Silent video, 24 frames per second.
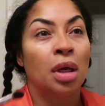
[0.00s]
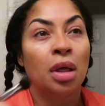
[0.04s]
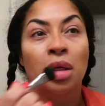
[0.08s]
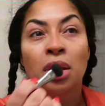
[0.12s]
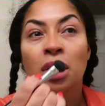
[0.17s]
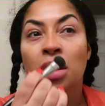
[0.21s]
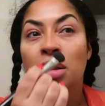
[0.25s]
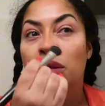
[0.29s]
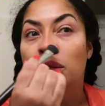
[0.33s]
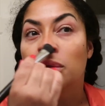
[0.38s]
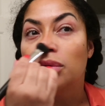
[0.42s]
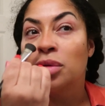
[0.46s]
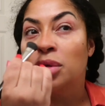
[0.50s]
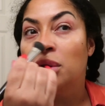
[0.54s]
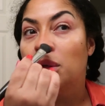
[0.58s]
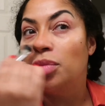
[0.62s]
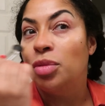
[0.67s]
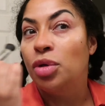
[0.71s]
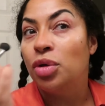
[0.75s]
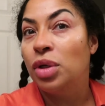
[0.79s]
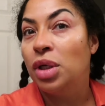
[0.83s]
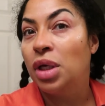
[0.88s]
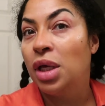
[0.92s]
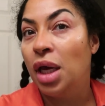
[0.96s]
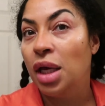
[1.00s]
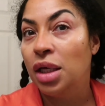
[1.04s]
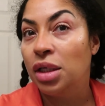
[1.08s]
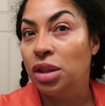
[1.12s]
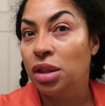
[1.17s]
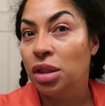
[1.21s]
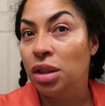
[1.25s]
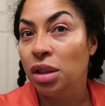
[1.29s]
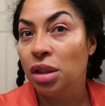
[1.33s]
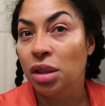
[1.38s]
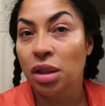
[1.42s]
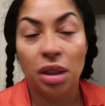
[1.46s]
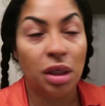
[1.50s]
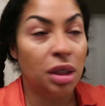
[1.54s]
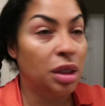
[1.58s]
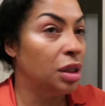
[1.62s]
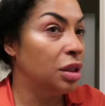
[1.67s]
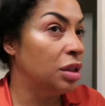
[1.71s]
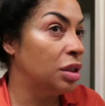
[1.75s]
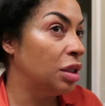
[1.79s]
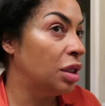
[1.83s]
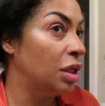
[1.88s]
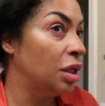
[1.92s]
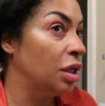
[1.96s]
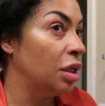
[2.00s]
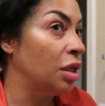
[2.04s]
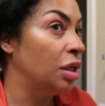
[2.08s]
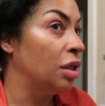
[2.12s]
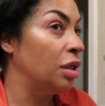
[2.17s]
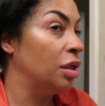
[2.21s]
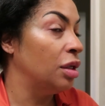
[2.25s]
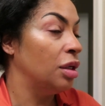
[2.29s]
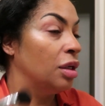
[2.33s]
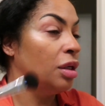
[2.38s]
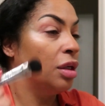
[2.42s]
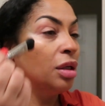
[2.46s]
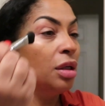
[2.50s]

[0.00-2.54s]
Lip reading: Because communication is key.